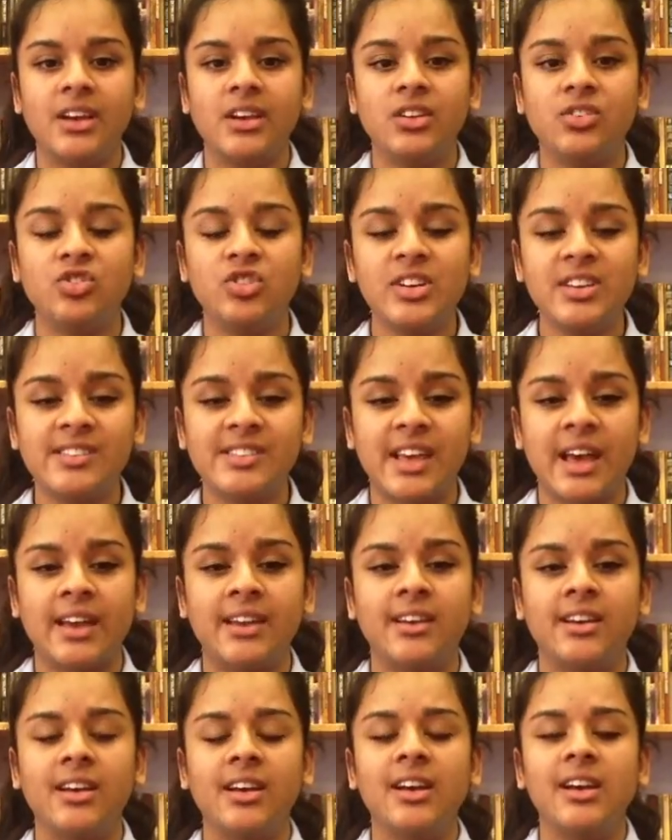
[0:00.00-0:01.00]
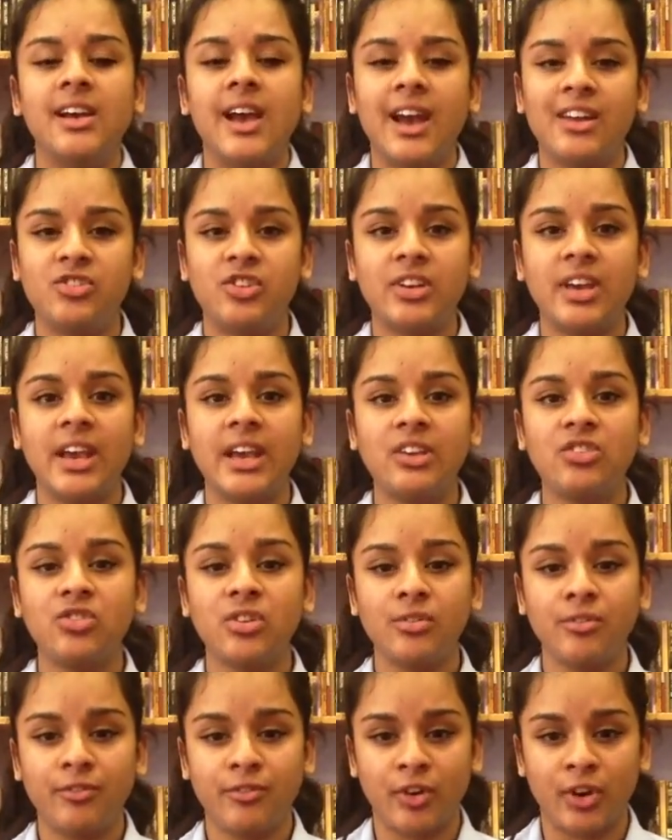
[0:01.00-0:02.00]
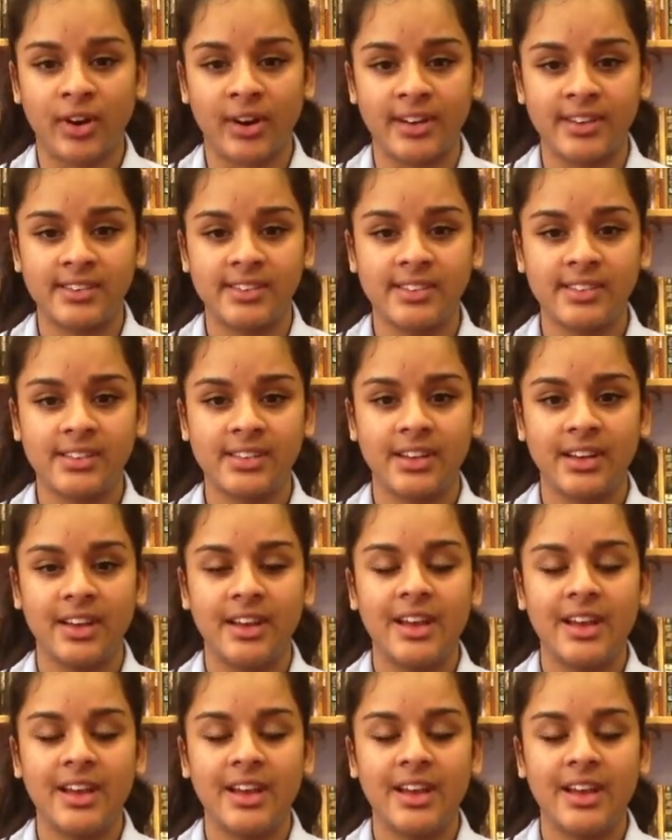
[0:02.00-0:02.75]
She said, "Education first,